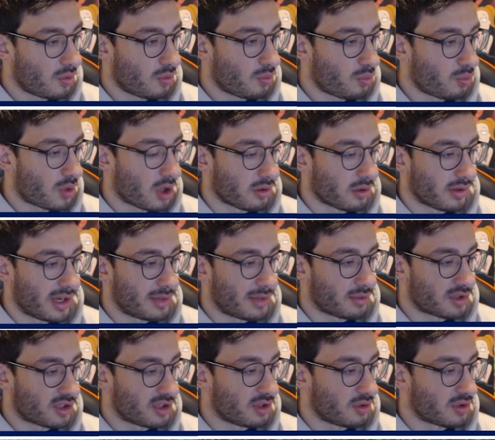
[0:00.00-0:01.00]
what we're
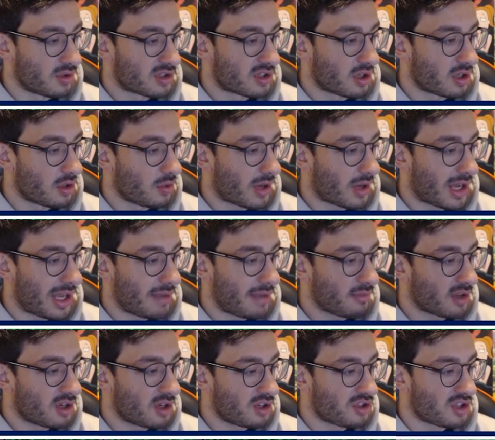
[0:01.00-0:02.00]
able to do. So
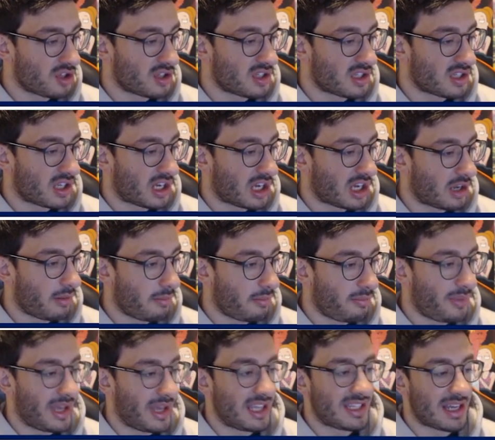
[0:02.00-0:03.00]
I'm gonna just
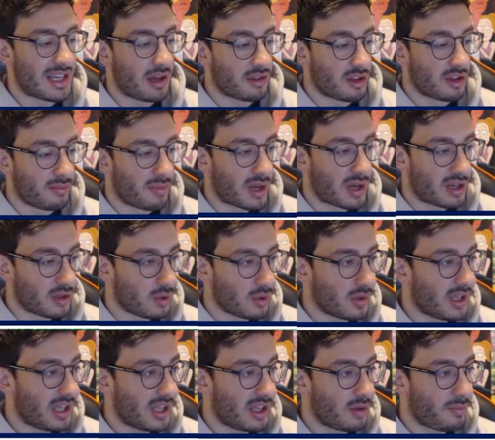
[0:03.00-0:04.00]
bait out the Budew
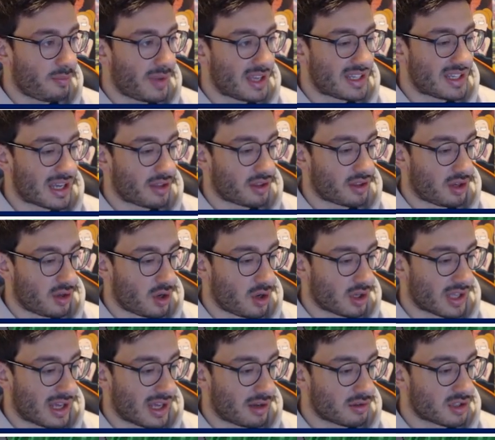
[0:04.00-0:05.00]
here, bait out the
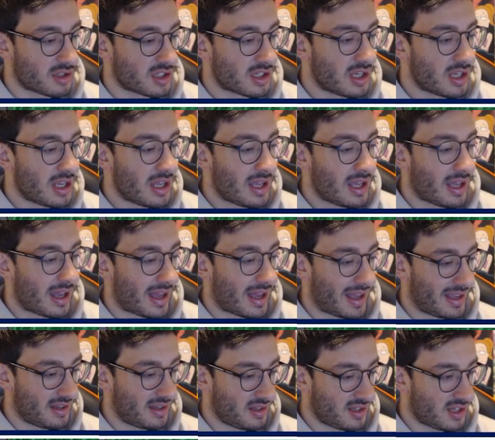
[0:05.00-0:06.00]
knockout,
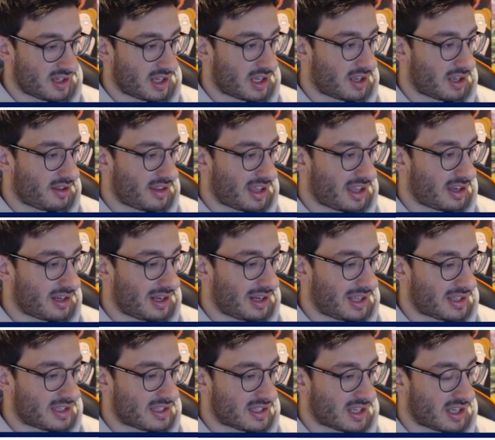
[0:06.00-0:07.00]
and then
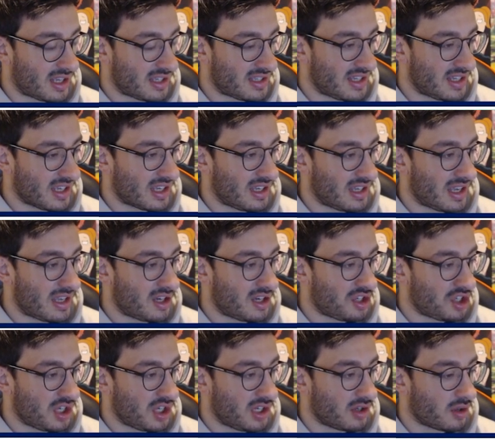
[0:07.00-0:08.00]
let's stick an
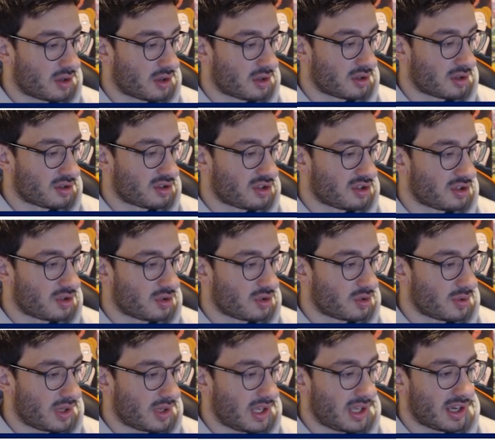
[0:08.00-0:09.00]
energy
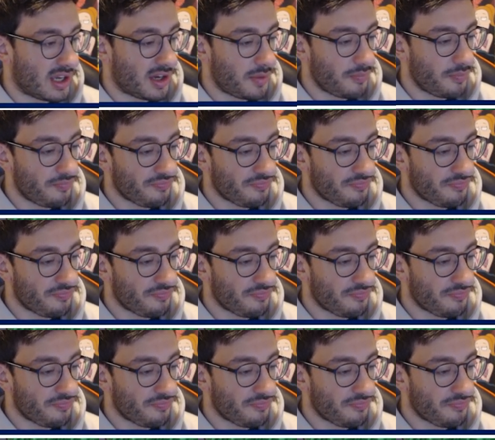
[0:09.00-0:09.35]
onto here.